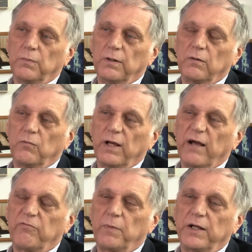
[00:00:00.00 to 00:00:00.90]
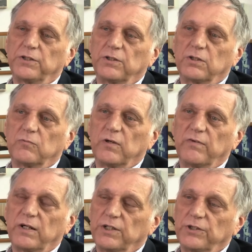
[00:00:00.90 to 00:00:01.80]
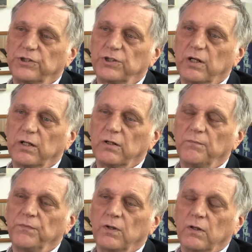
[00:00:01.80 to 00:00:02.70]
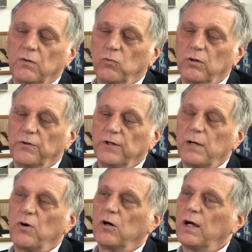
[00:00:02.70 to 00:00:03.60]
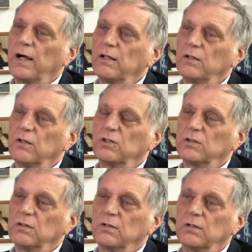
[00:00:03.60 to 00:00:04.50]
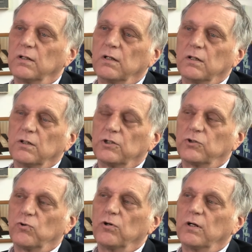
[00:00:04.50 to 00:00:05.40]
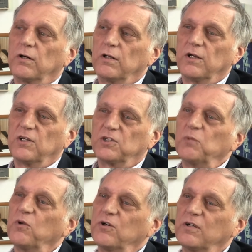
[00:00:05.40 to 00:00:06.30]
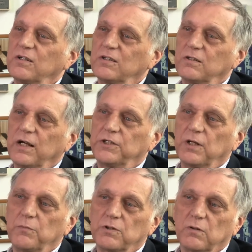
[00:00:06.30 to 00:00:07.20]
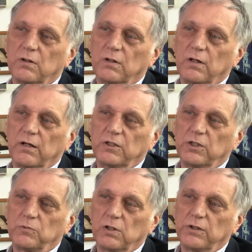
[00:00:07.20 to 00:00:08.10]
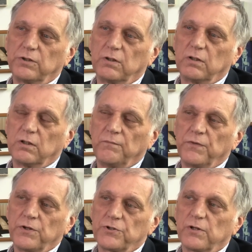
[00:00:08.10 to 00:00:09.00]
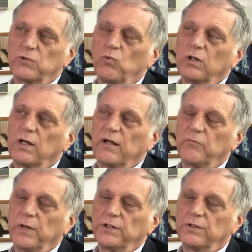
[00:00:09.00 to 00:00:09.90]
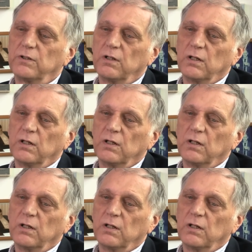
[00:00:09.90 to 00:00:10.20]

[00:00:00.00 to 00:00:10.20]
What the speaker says: But we have patients that we've had a chance to study where their MRI looks extraordinarily similar to HM's lesion. So that's one kind of patient.